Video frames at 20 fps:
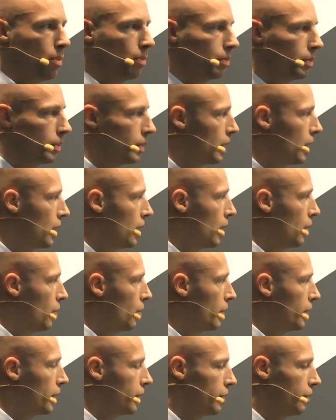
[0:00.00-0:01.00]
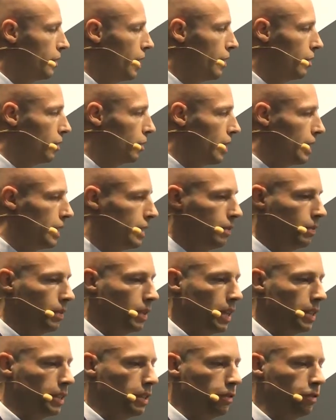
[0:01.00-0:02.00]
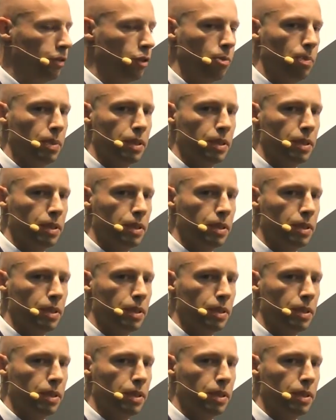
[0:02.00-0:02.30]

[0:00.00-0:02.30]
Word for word: warmed with a survival rate of 94%.